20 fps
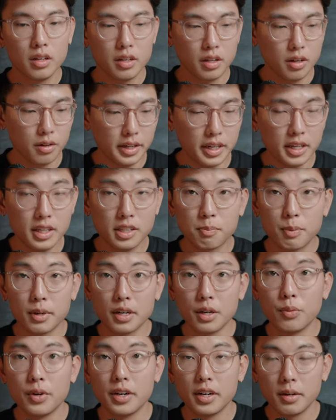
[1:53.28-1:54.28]
You know, it is
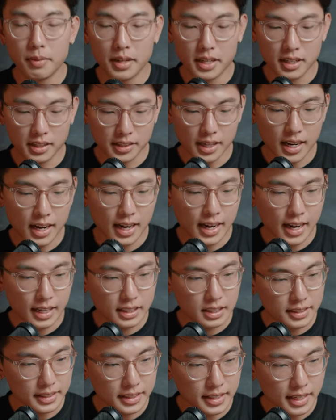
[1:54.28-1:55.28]
pretty weird because I
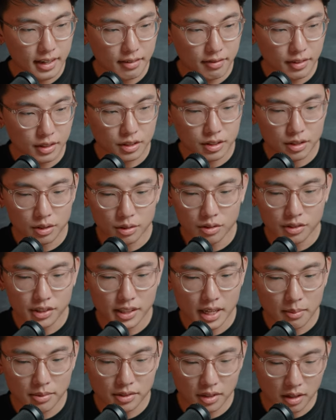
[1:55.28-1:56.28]
actually never do
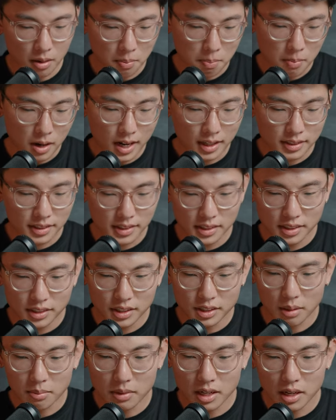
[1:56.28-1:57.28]
Samsung unboxing,
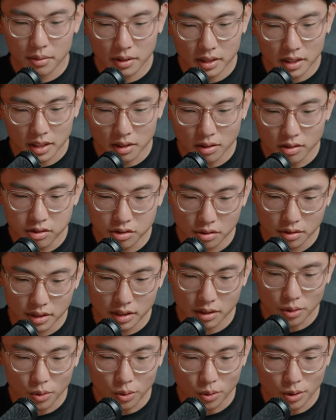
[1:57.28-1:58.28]
so I'm not really used to it,
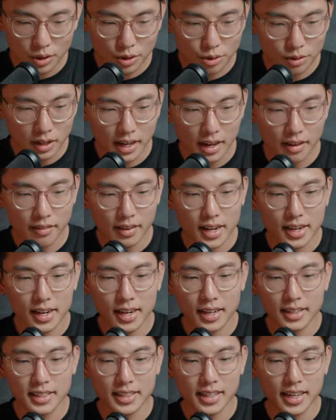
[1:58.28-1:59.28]
nor do I have any
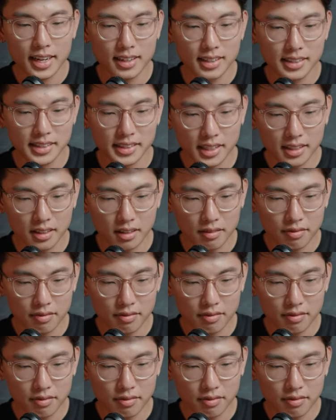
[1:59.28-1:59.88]
idea how to set the